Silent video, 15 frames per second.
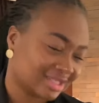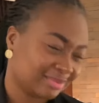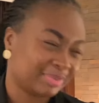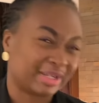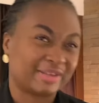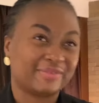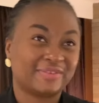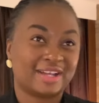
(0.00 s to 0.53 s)

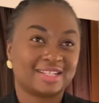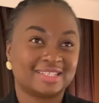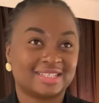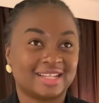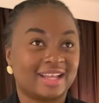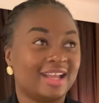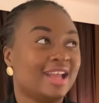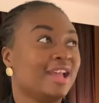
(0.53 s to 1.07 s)
Breakfast,
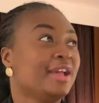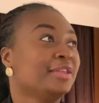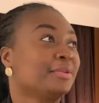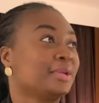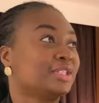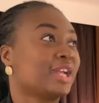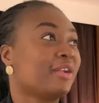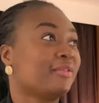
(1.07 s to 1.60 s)
yeah.
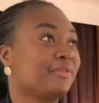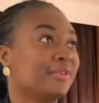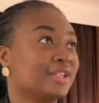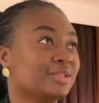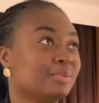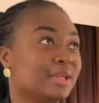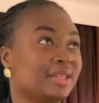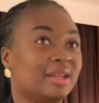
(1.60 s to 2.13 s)
So I tried
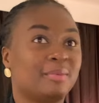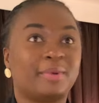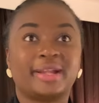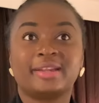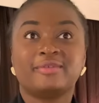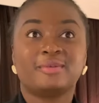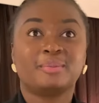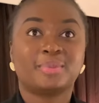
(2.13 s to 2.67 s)
refreshment there, but I
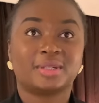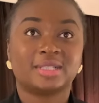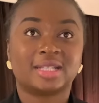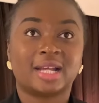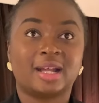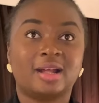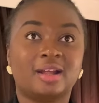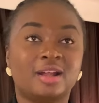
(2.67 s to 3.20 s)
didn't even
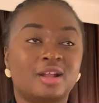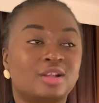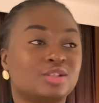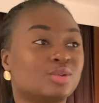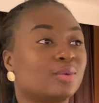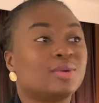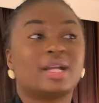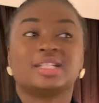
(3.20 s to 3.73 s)
bother.
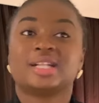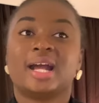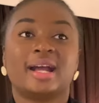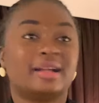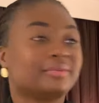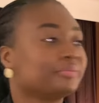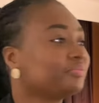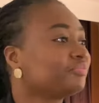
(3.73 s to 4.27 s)
So
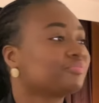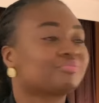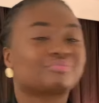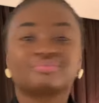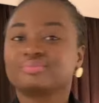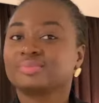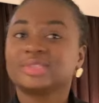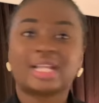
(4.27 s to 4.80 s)
Asha,
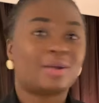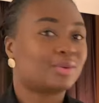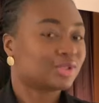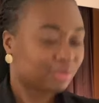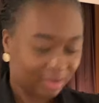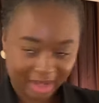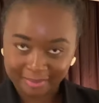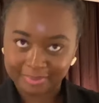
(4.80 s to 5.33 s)
that
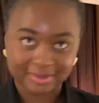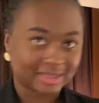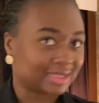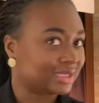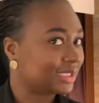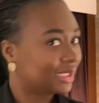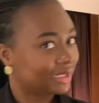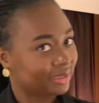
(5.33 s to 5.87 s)
was what happened
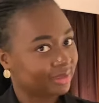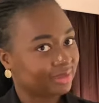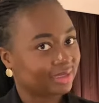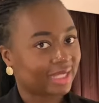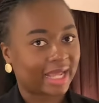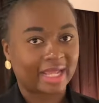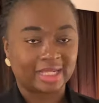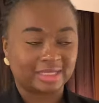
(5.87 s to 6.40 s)
today.
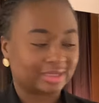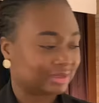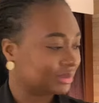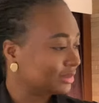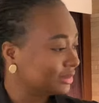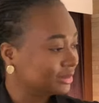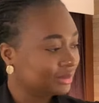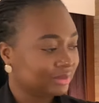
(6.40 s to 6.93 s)
Like,
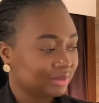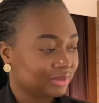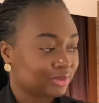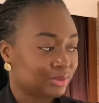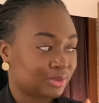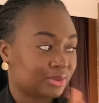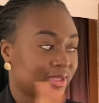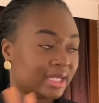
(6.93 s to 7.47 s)

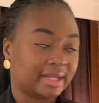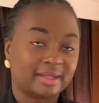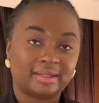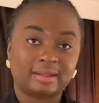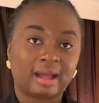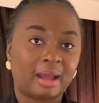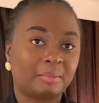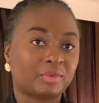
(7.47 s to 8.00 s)
so
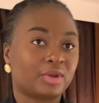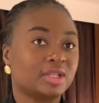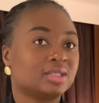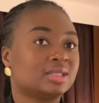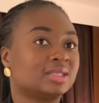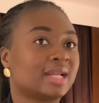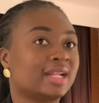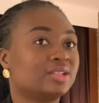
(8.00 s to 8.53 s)
today I'm going
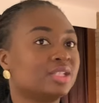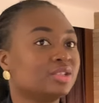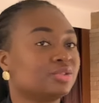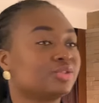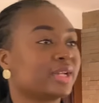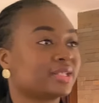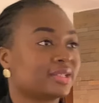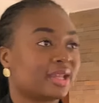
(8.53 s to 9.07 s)
to, I need to
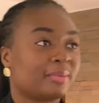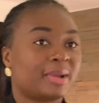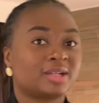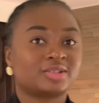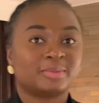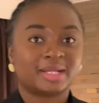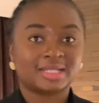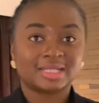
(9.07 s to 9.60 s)
try to get
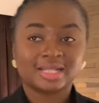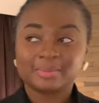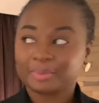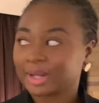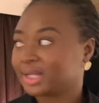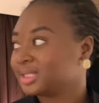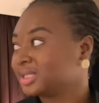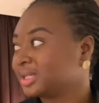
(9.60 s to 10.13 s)
back to my sleep
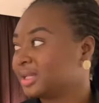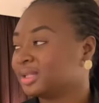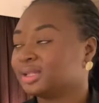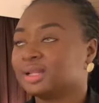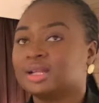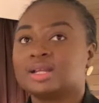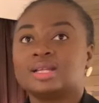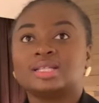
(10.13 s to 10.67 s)
pattern.
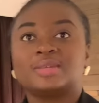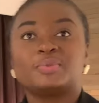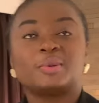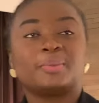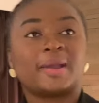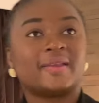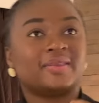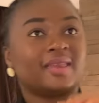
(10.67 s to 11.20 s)

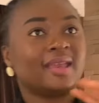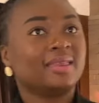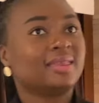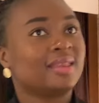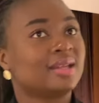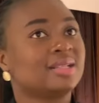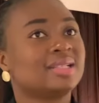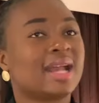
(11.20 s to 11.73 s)
Sleeping by
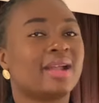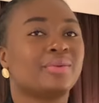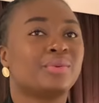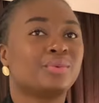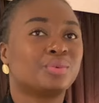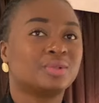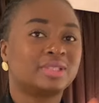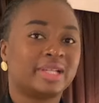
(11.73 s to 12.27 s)
10:30. I
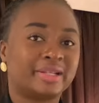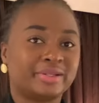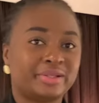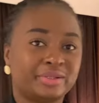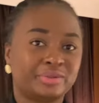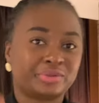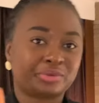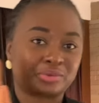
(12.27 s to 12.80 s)
don't want
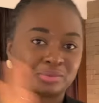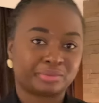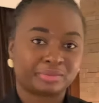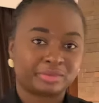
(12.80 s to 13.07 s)
any issue.